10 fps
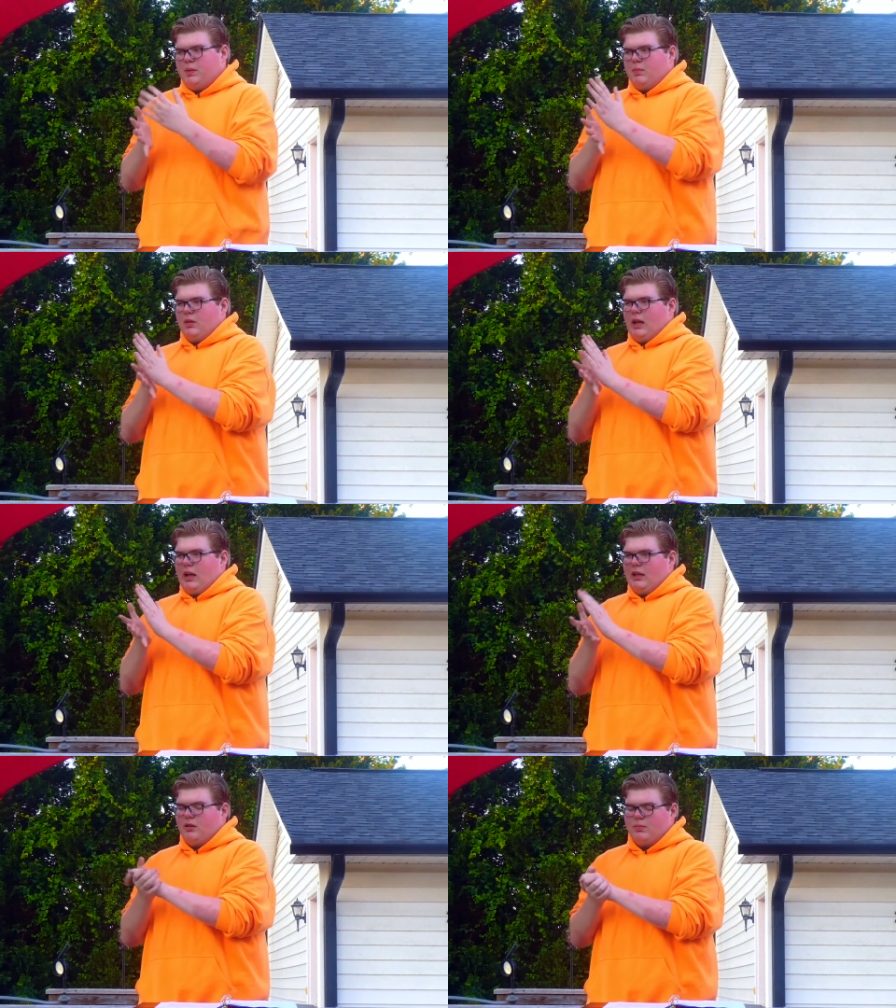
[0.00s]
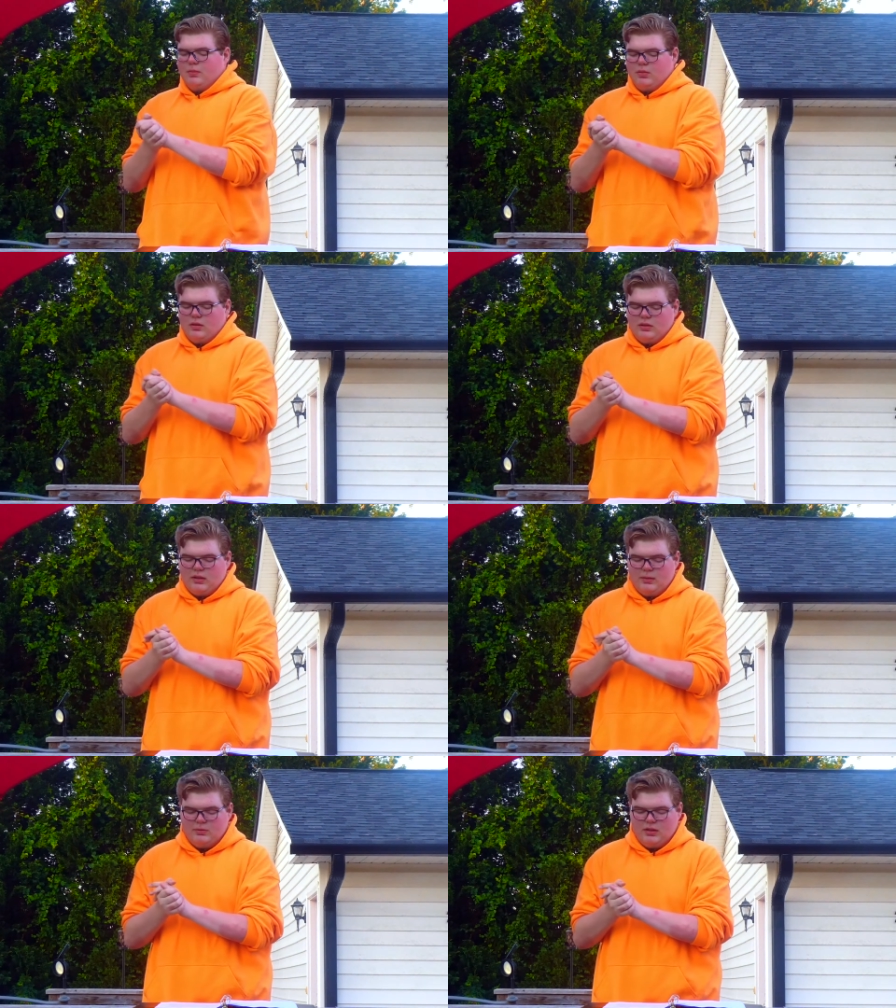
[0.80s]
people I, I, hear people all the
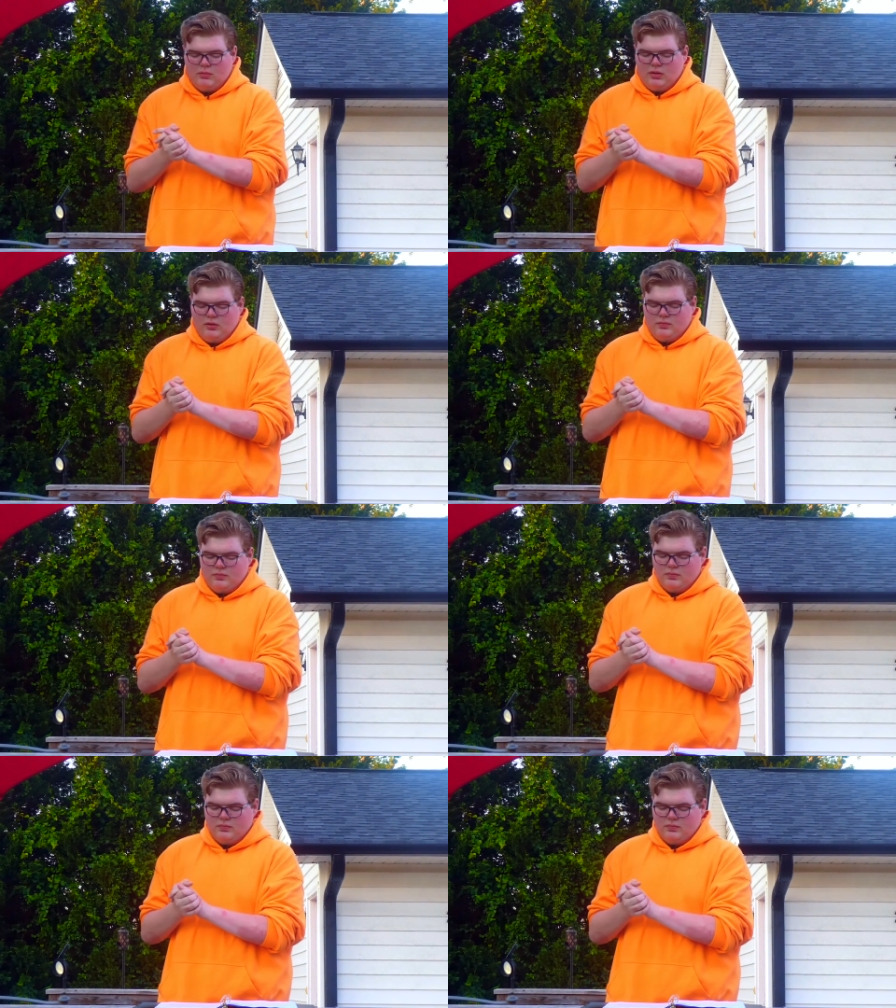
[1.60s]
time say well